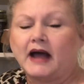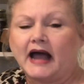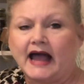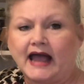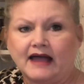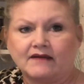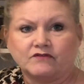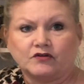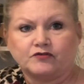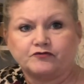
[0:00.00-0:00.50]
I
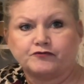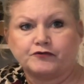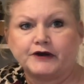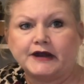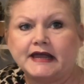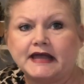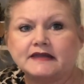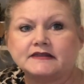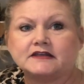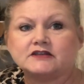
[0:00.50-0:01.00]
have a
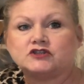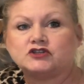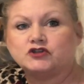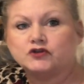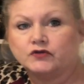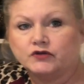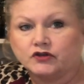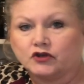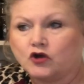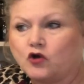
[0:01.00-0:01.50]
friend that's
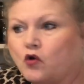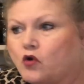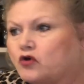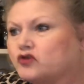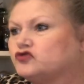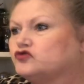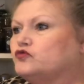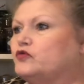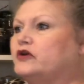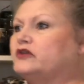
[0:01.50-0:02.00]
doing the
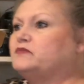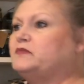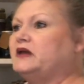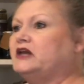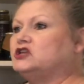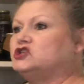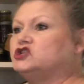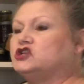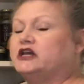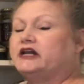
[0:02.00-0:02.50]
course with
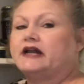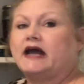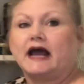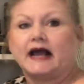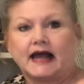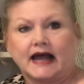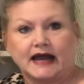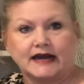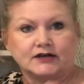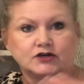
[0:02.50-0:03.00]
me, and she and I
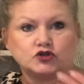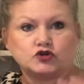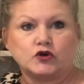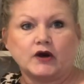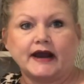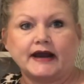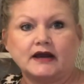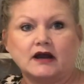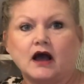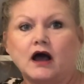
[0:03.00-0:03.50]
kind of
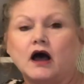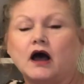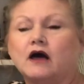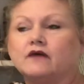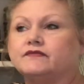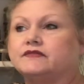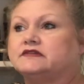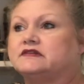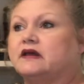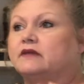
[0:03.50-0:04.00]
trade
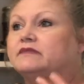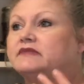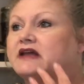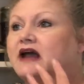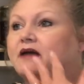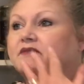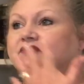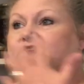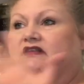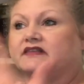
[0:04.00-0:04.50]
off
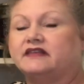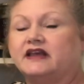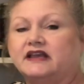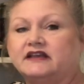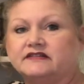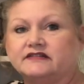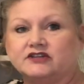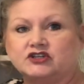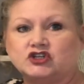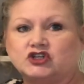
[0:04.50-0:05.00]
sometimes the
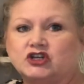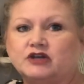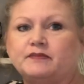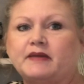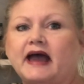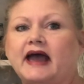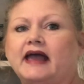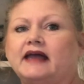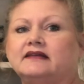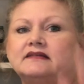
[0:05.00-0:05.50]
things that she
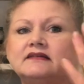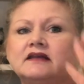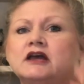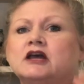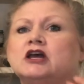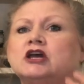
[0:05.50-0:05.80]
makes